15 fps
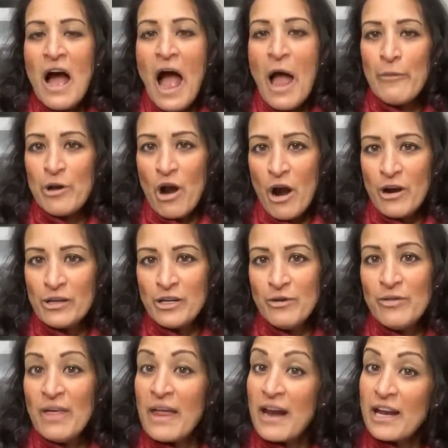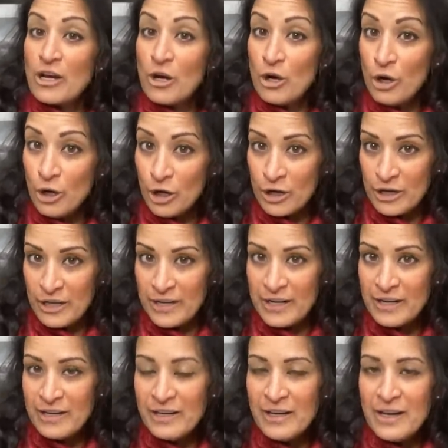I would argue that I
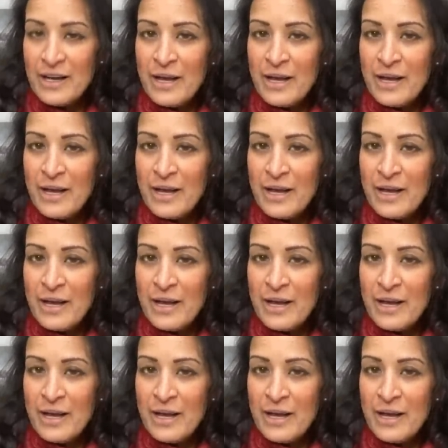could.